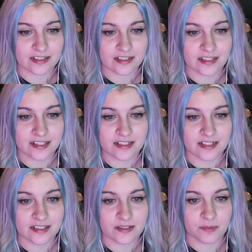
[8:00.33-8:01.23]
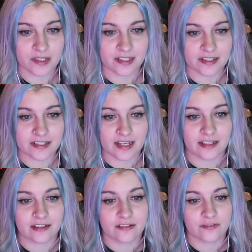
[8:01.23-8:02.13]
This needs to be
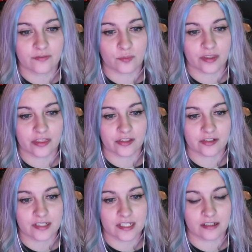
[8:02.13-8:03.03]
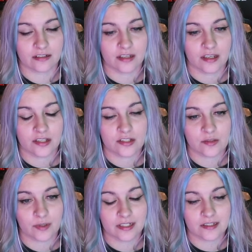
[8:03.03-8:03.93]
consecutive with 13. So
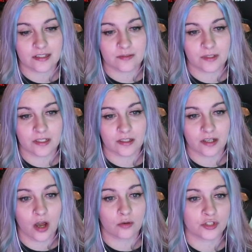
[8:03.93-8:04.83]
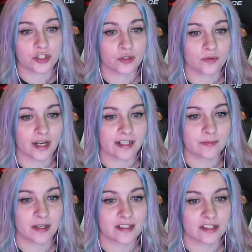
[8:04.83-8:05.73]
it needs to be, oh shoot, I need to
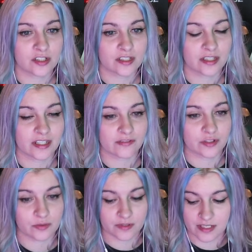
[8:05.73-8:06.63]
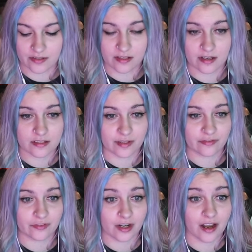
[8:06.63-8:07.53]
pay attention to the individual cells also. I
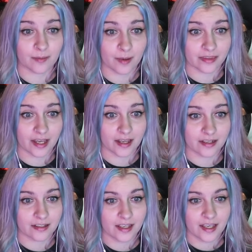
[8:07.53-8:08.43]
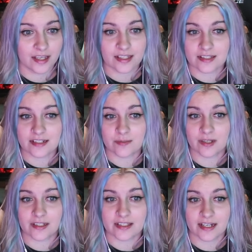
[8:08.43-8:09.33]
forgot about that. This needs to be
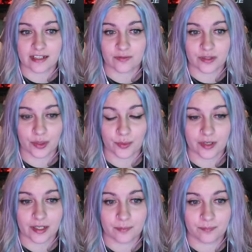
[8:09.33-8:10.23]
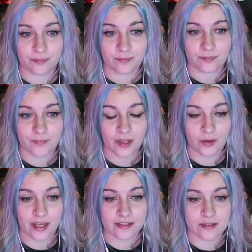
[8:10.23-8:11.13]
consecutive with a 3.
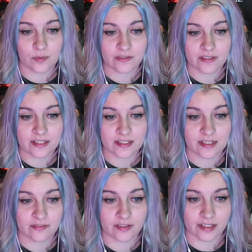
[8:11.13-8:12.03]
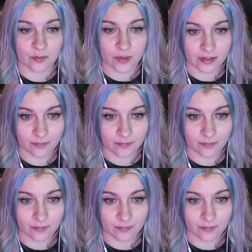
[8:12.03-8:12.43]
Okay, so one of these is definitely a 1.